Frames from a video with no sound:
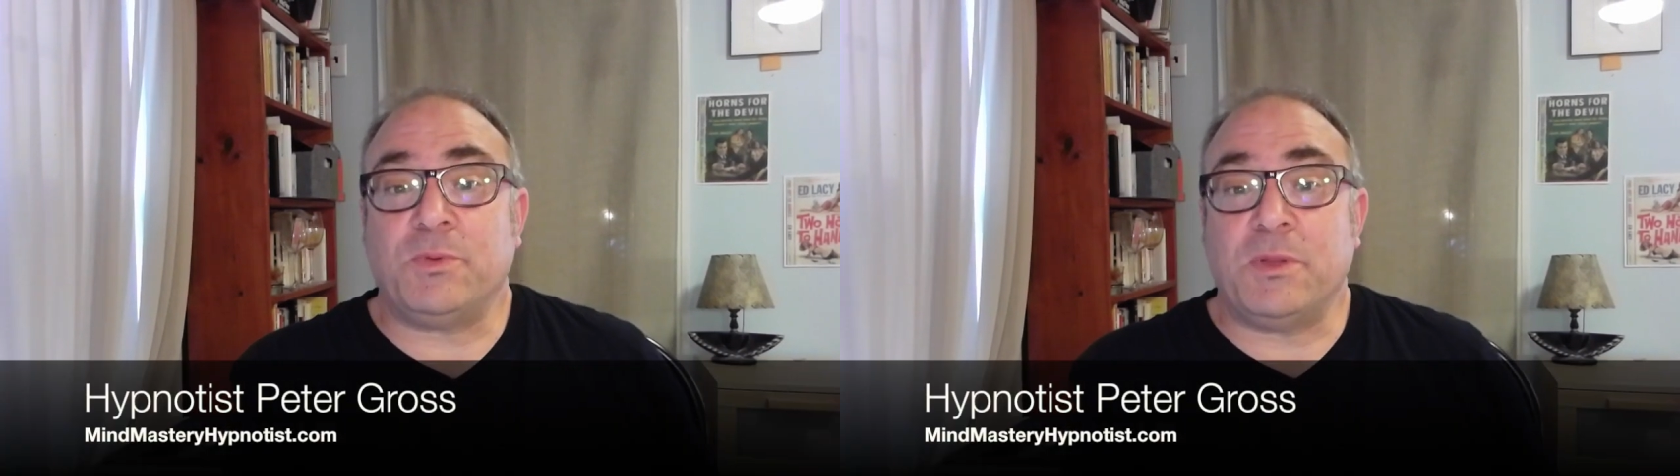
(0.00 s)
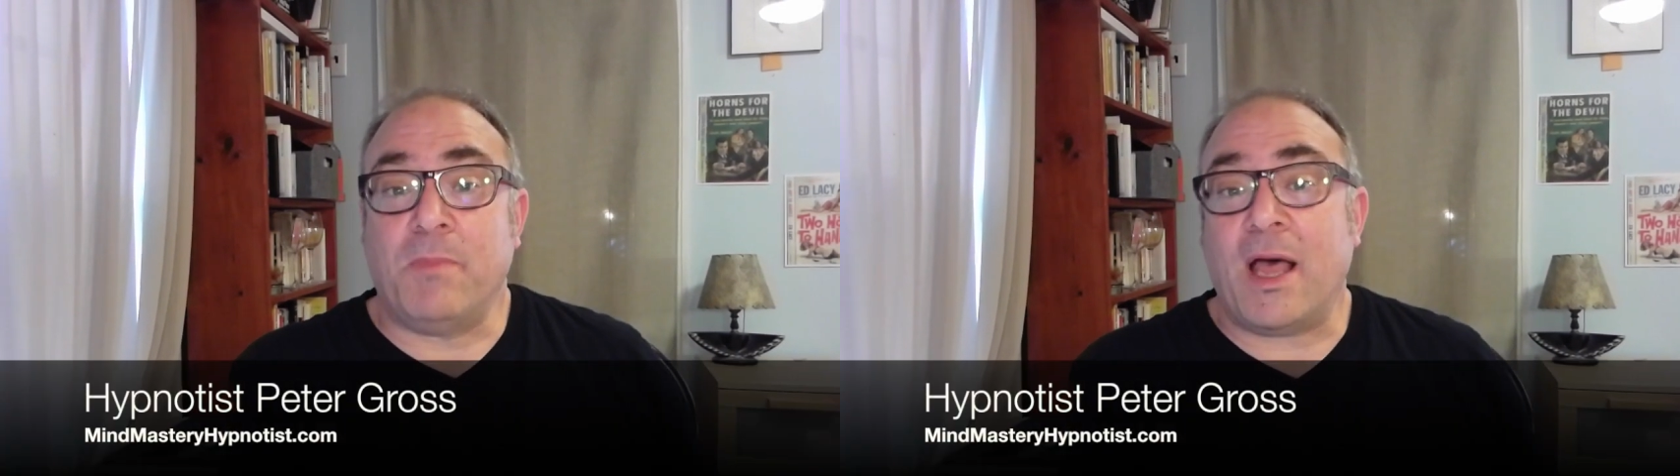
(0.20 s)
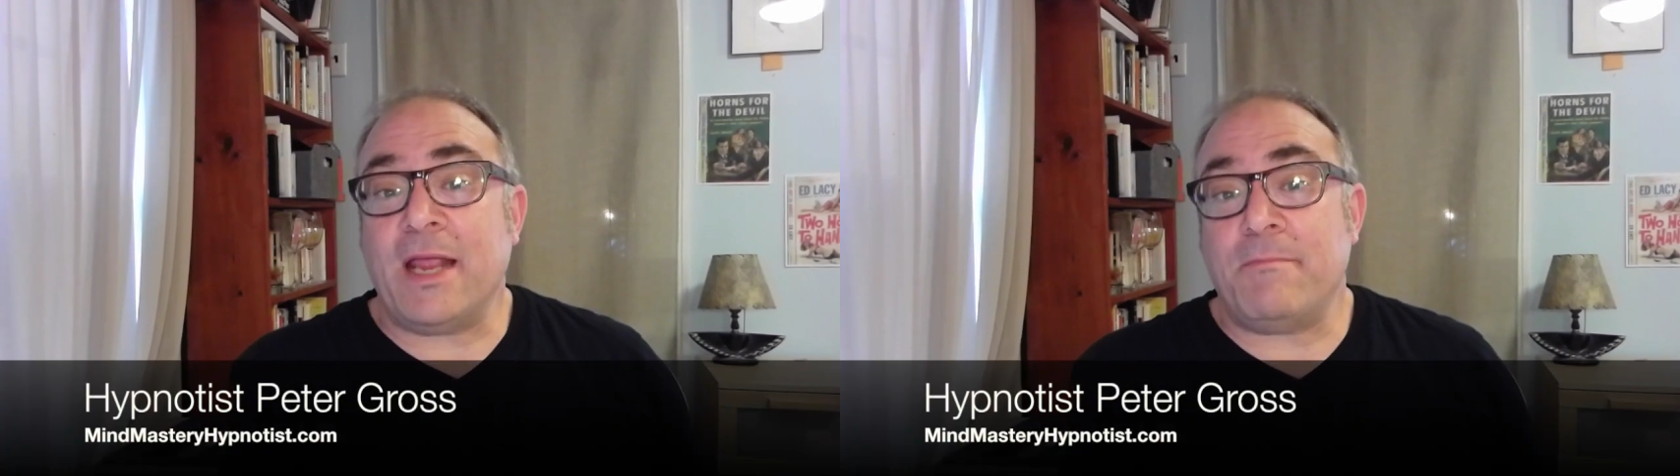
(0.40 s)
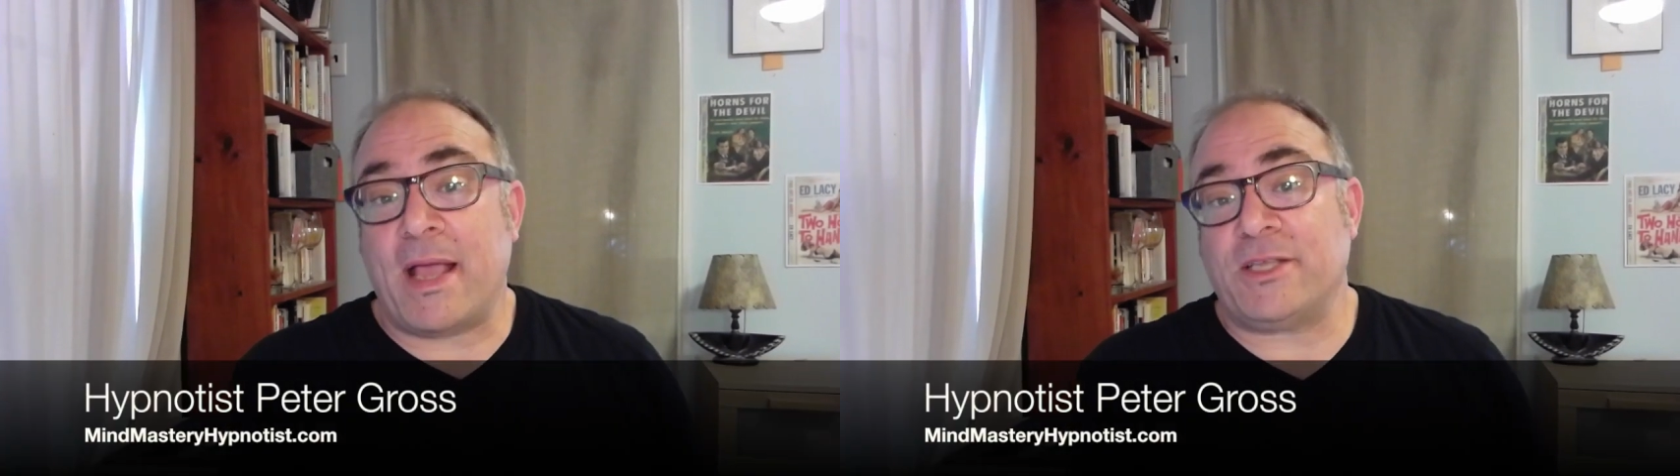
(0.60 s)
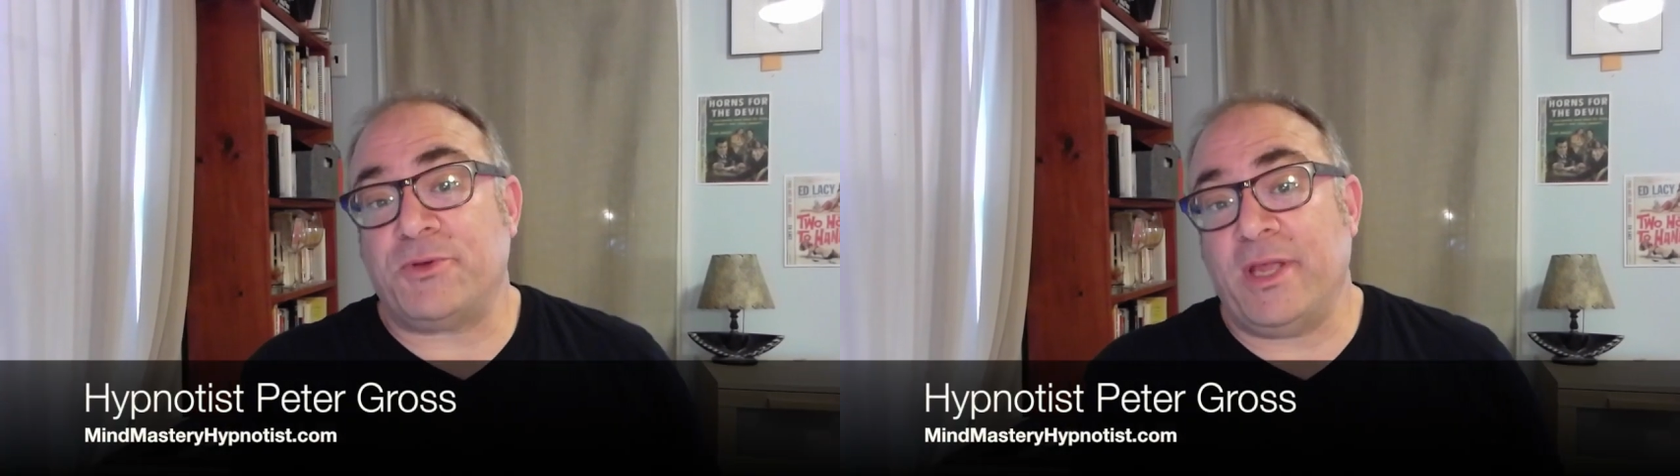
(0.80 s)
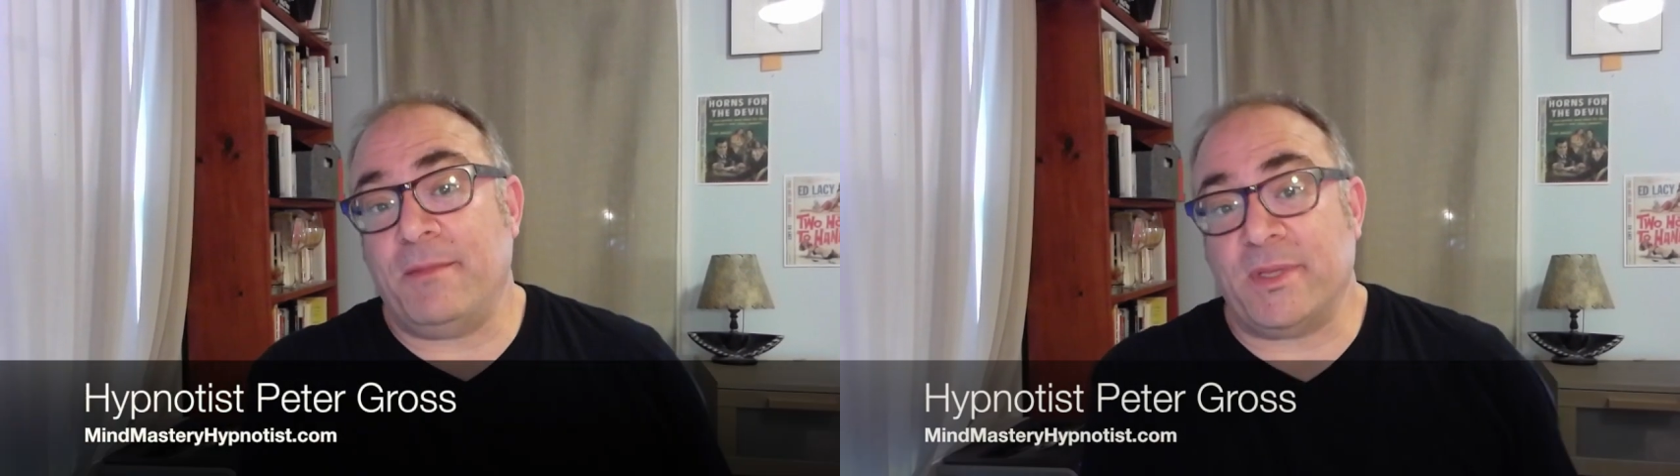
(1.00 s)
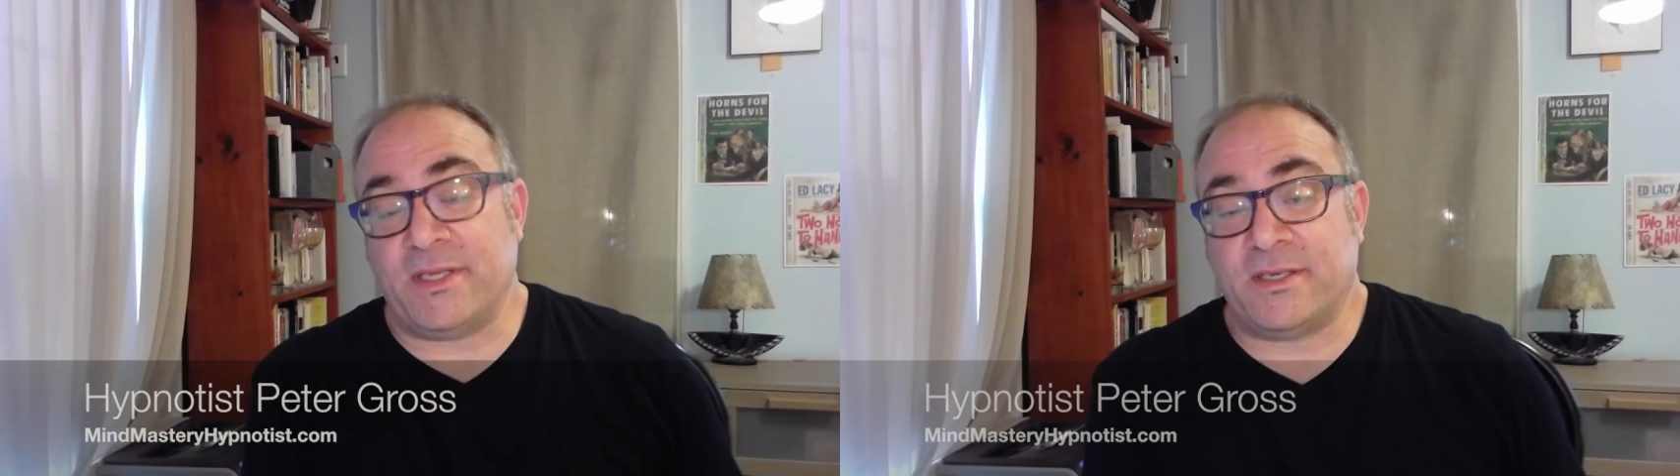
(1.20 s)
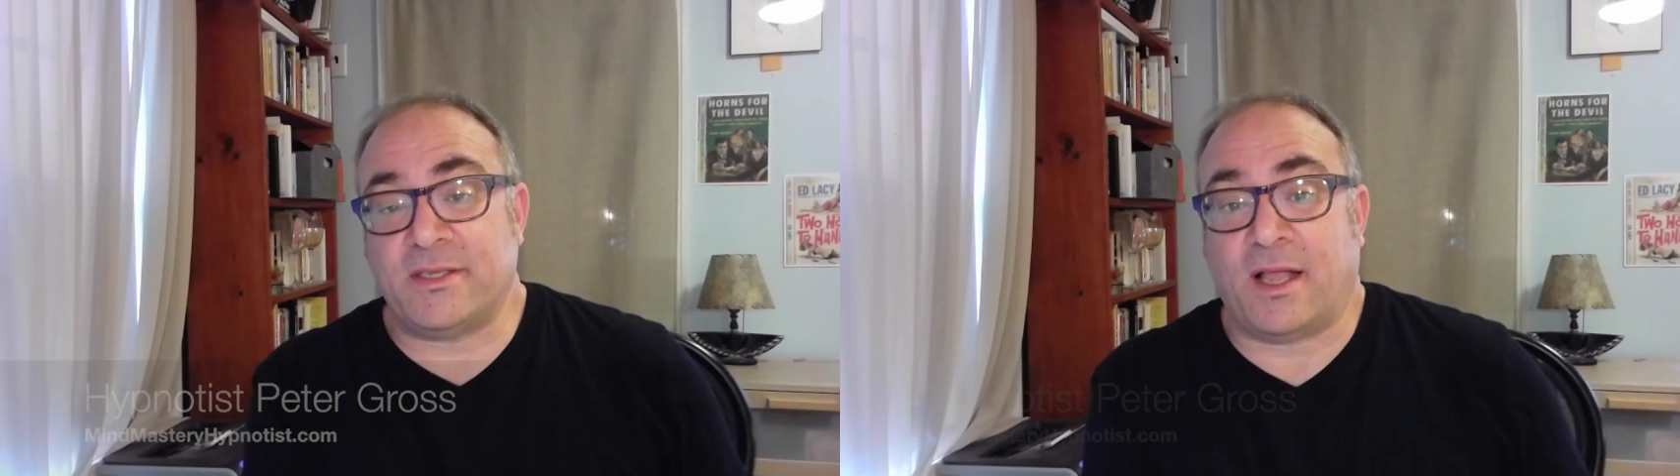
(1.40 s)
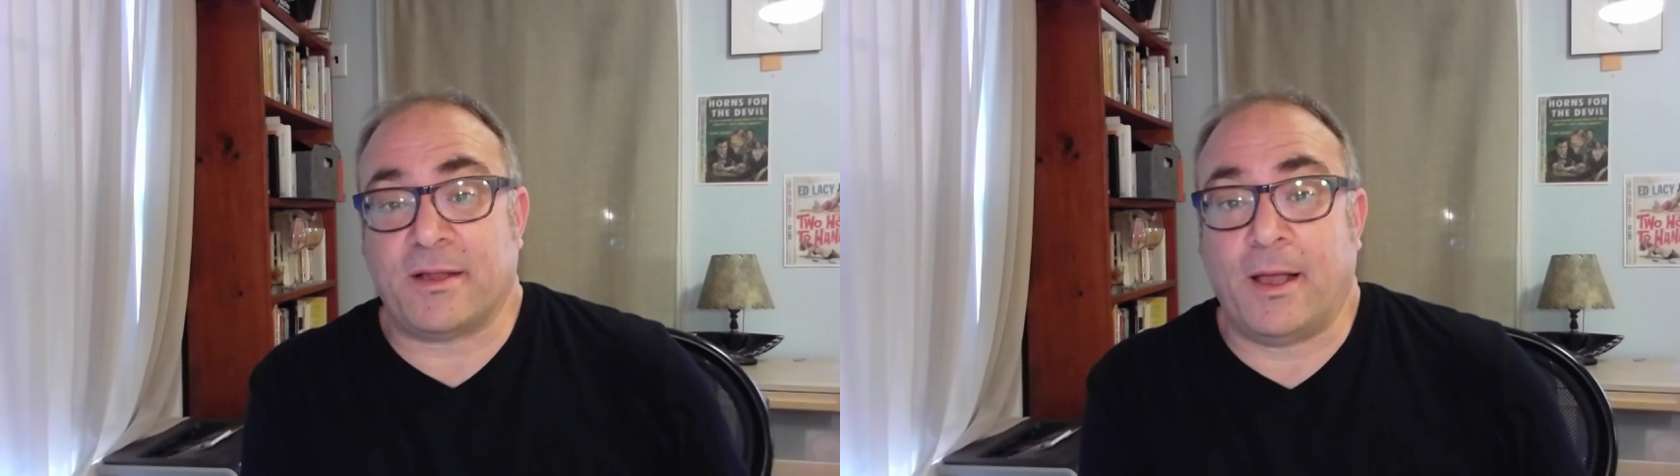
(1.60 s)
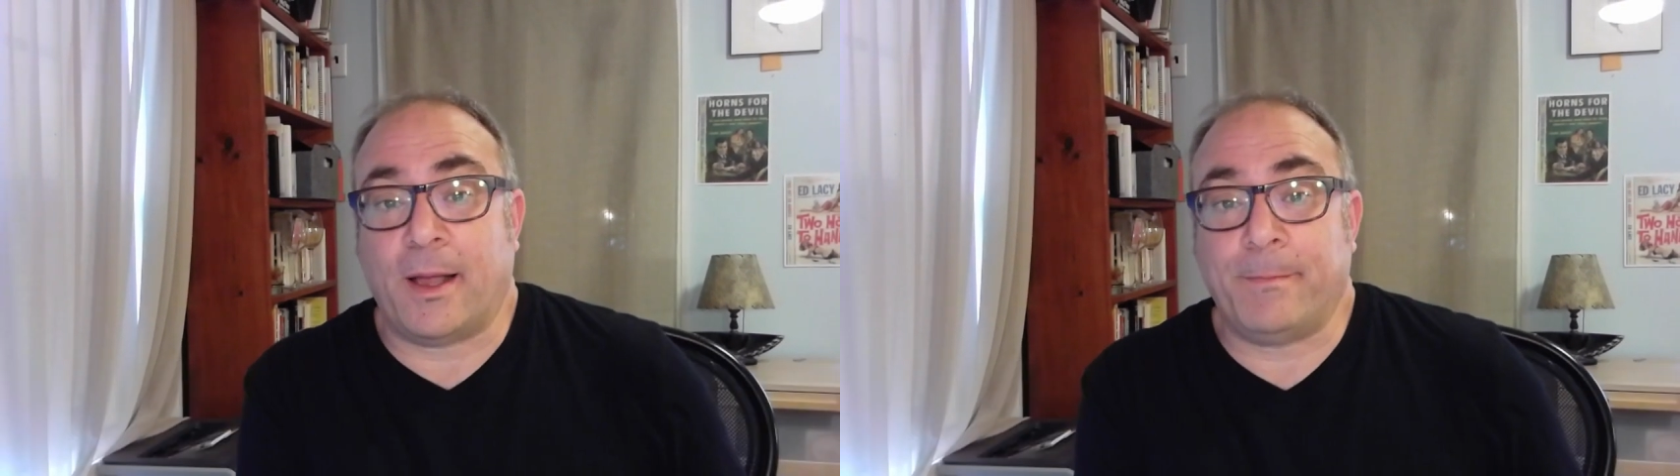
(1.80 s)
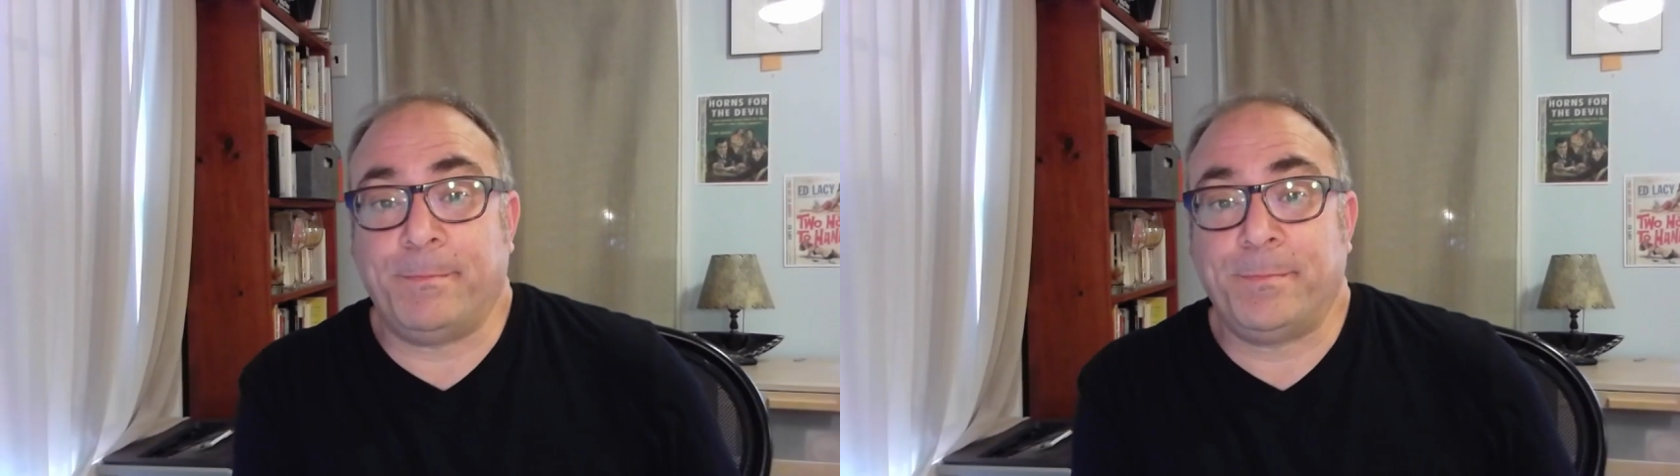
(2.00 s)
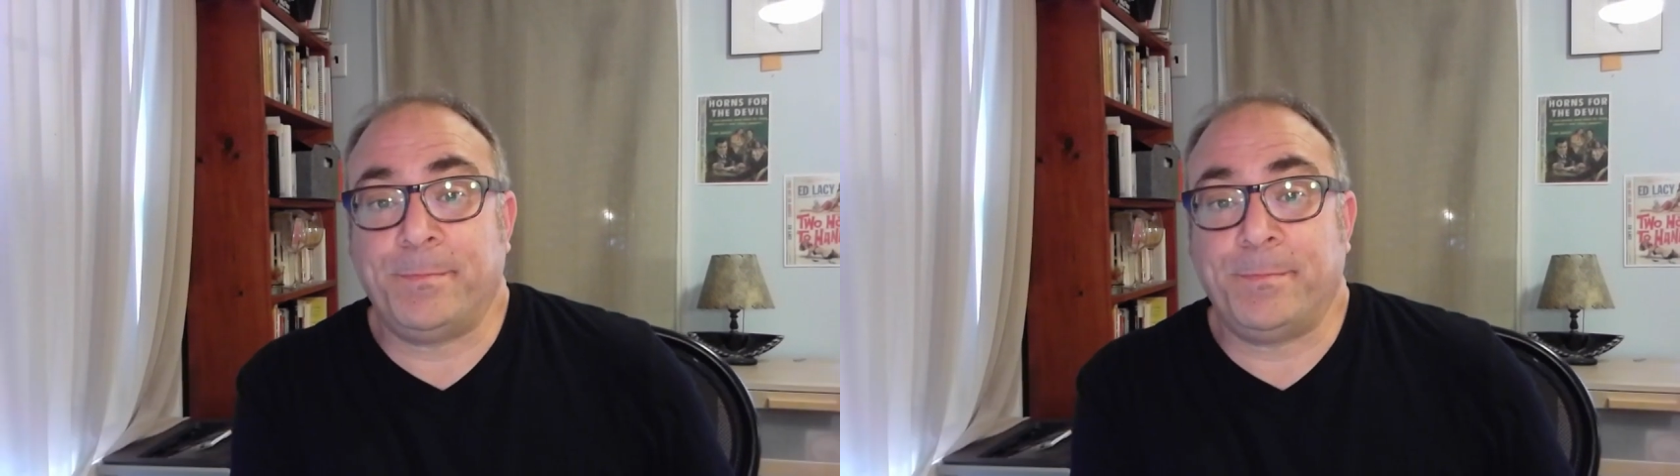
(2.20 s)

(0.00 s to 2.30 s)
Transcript: with MindMasteryHypnotist.com.